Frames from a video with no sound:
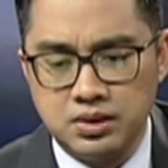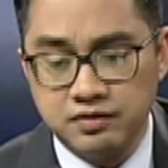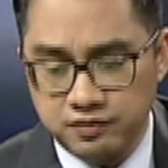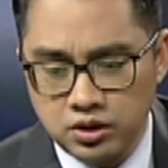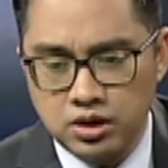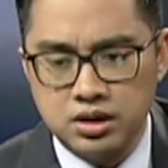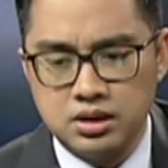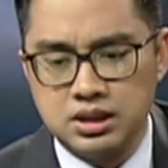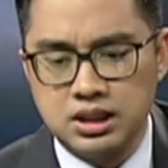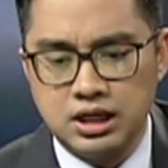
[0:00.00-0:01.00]
If
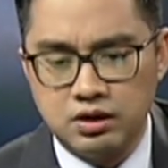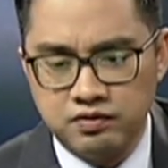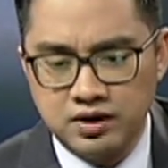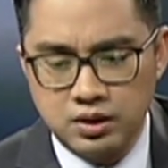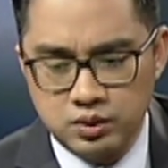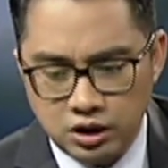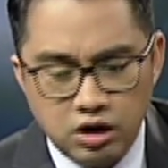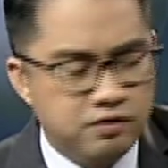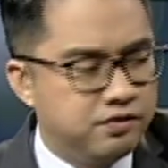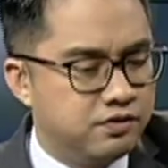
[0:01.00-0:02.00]
not, how far are we
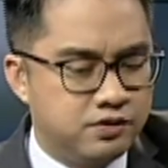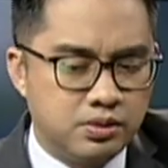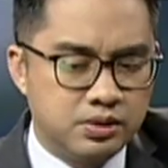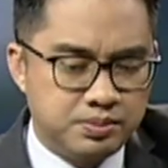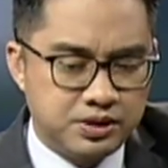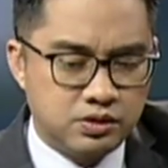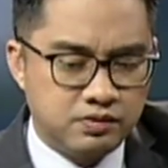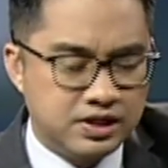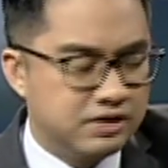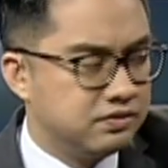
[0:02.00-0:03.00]
off from the pre-COVID